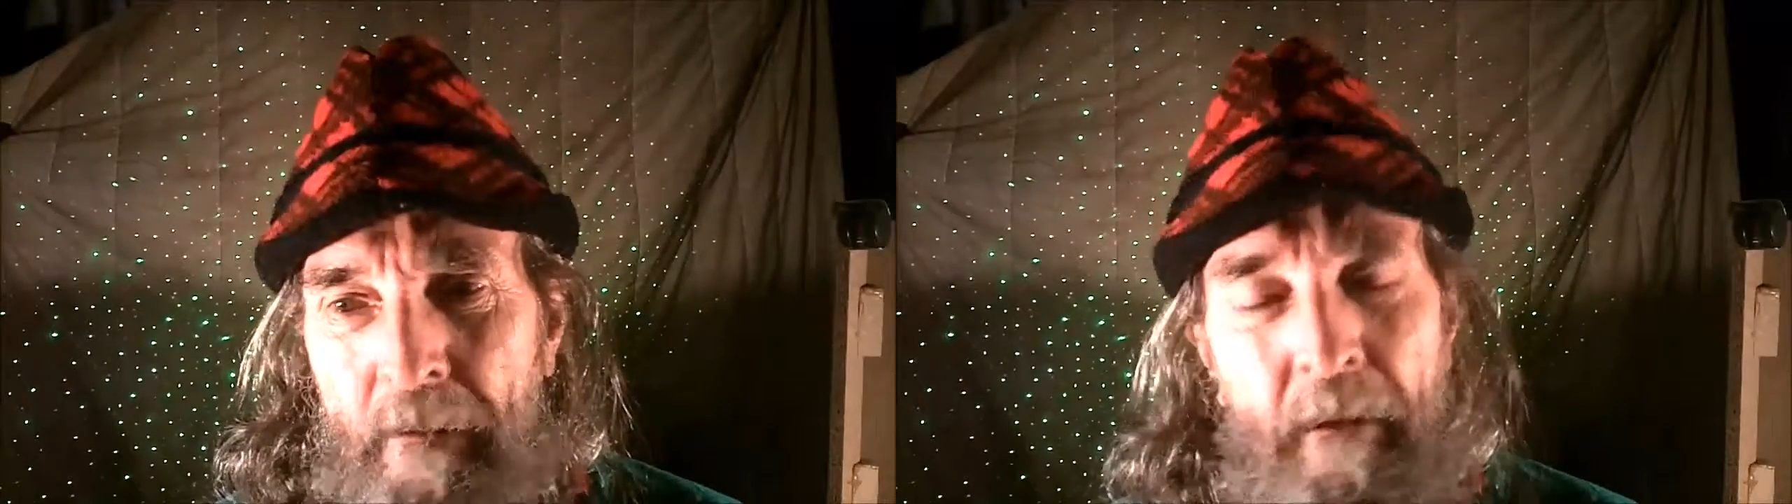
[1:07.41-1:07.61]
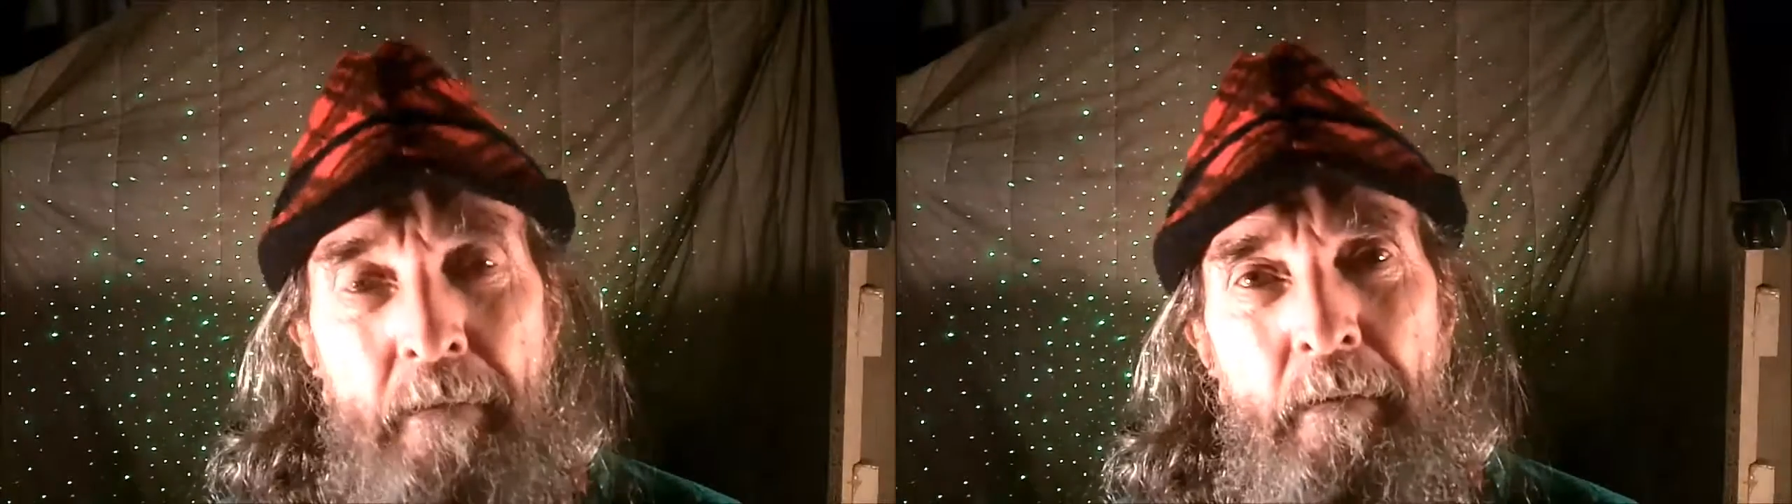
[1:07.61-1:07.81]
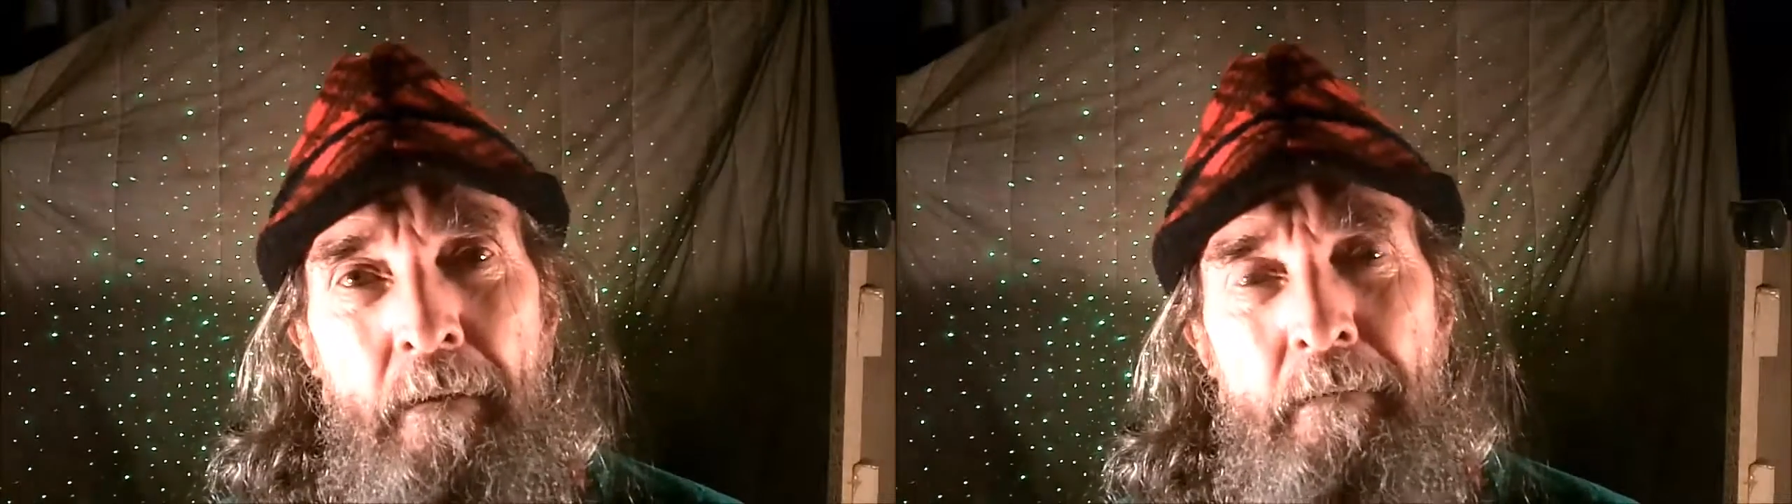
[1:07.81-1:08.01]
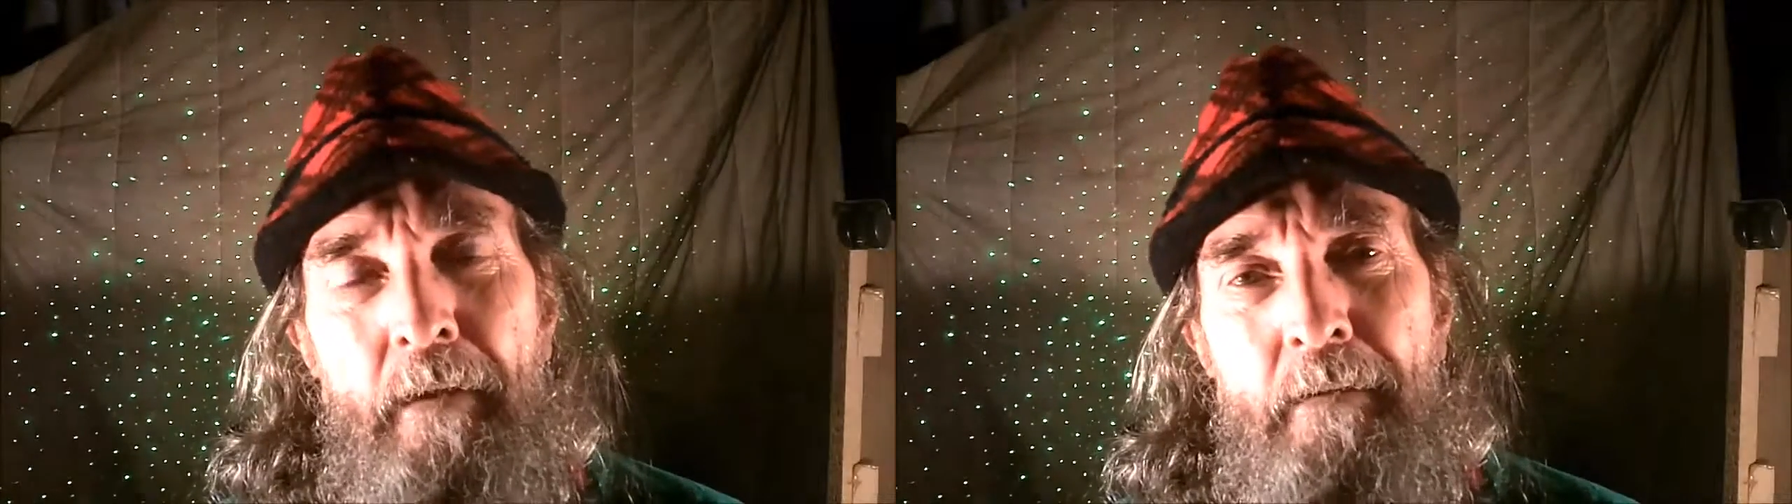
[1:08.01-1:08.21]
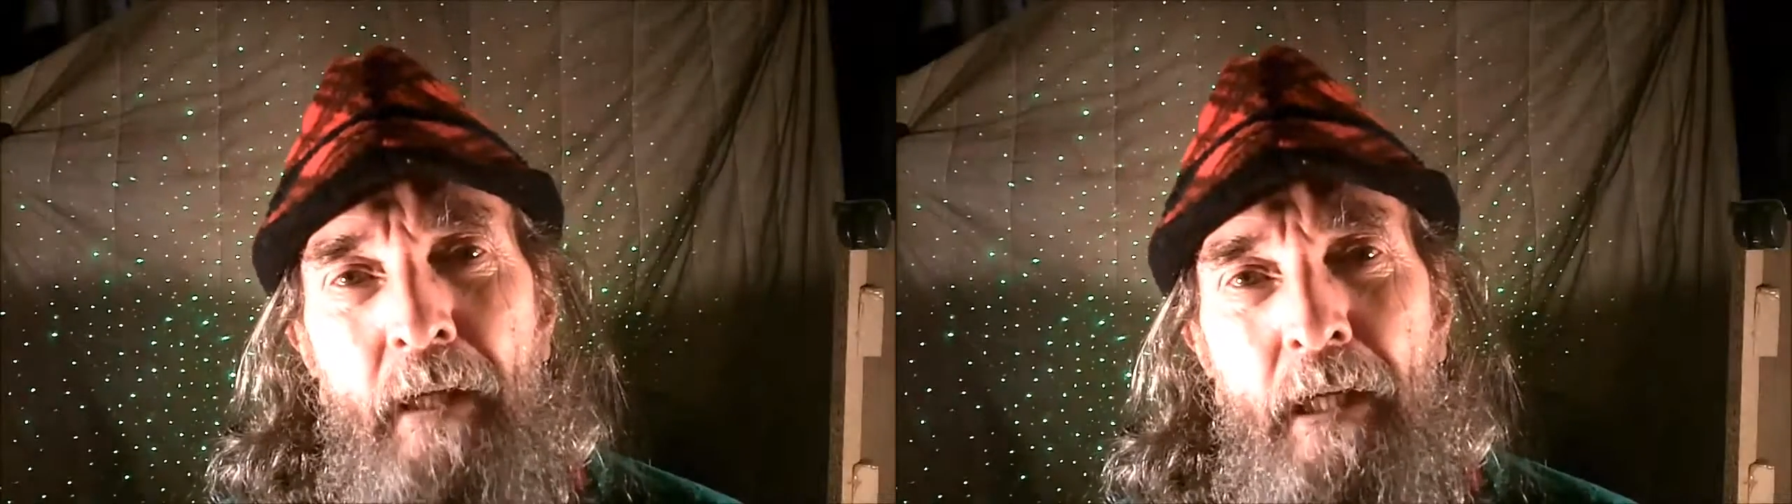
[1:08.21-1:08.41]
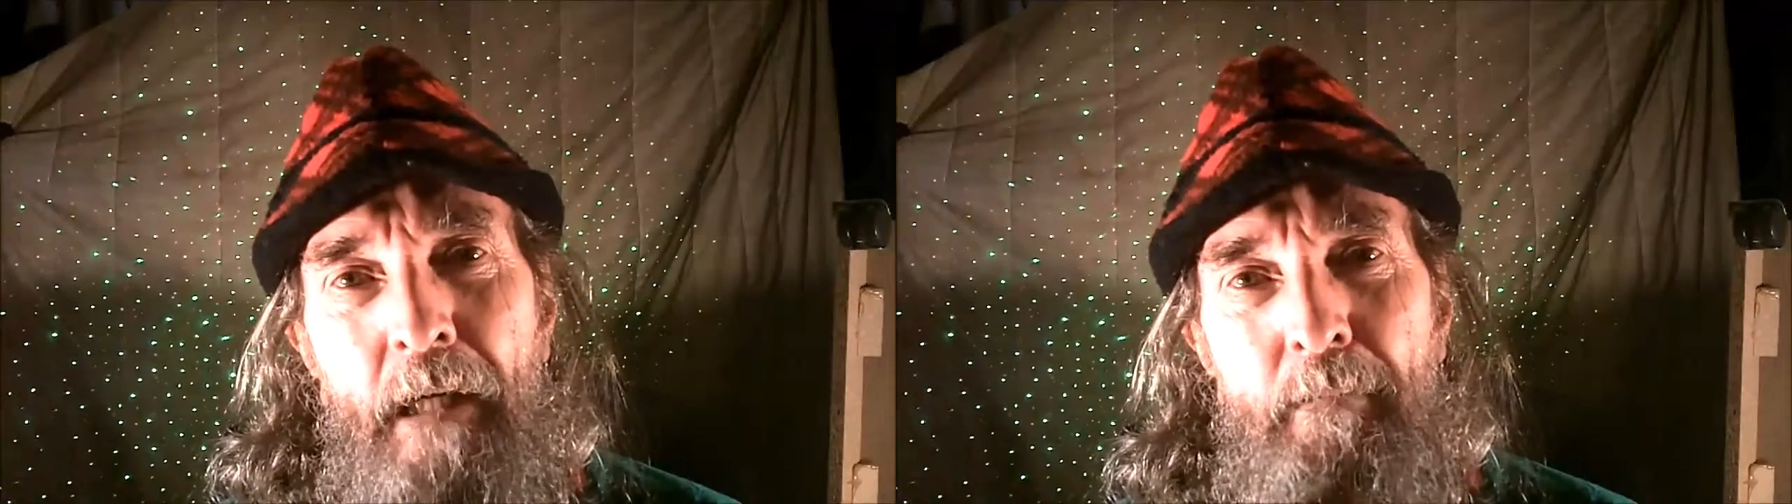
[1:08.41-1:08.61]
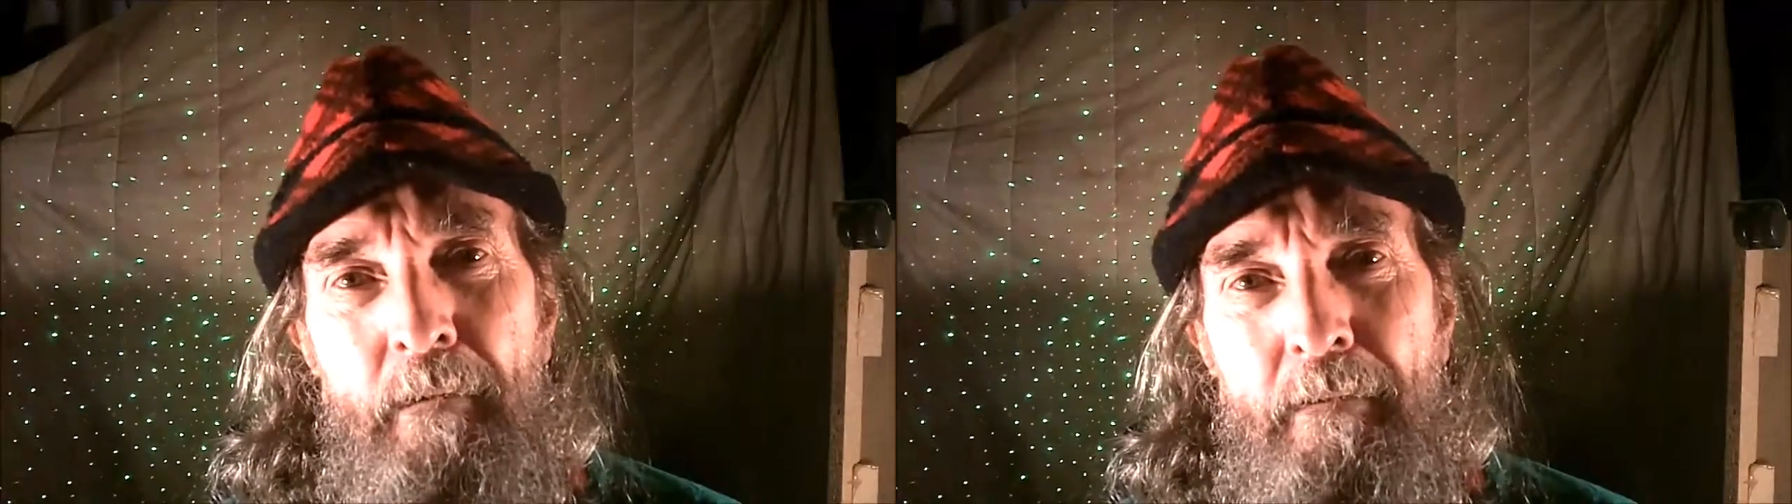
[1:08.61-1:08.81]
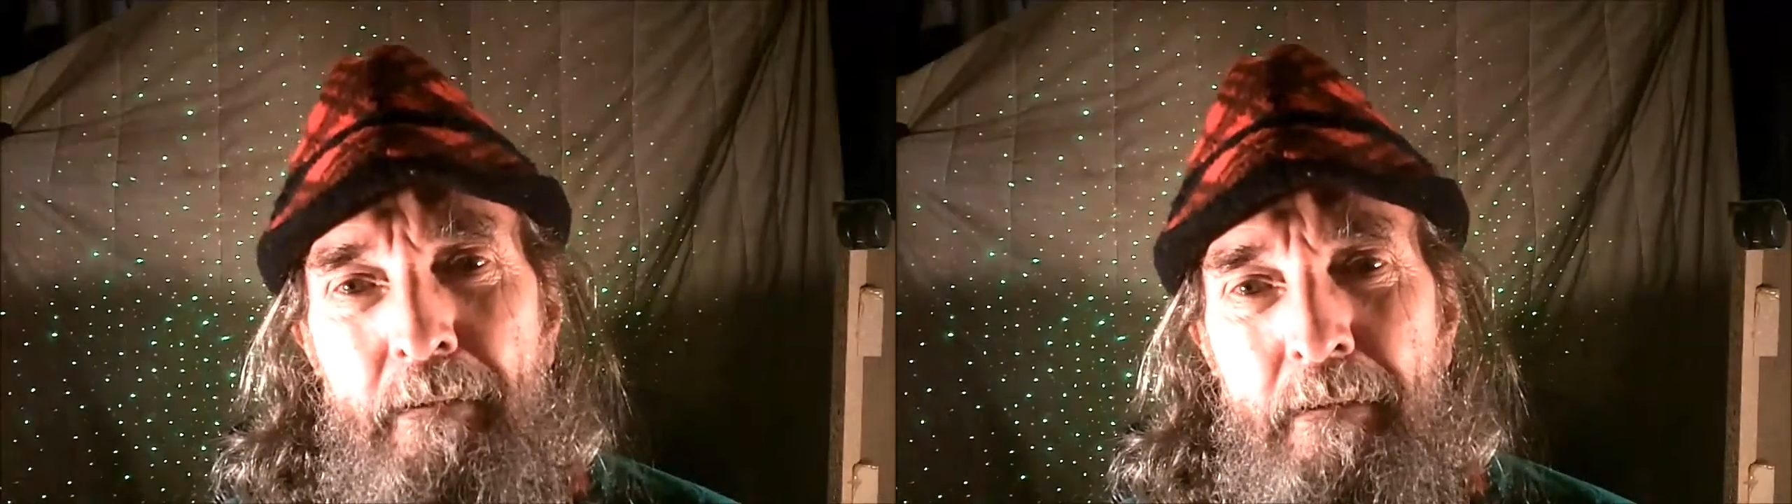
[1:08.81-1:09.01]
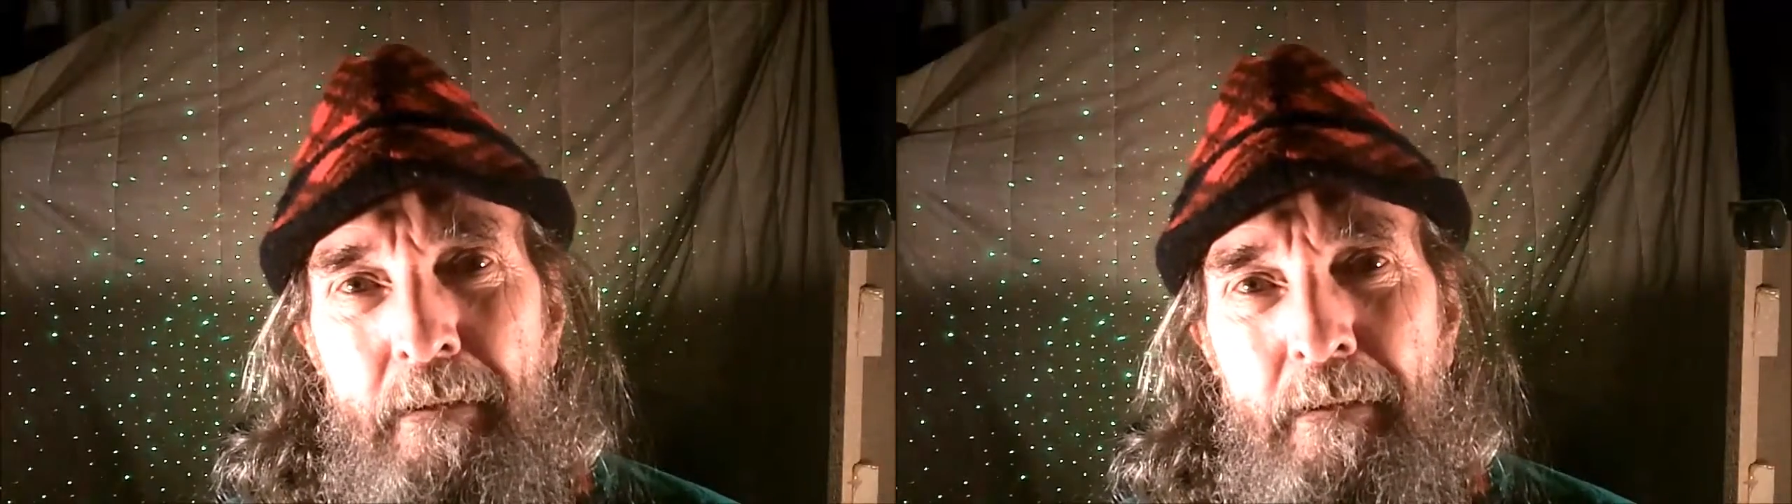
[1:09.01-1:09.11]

and it, it didn't happen.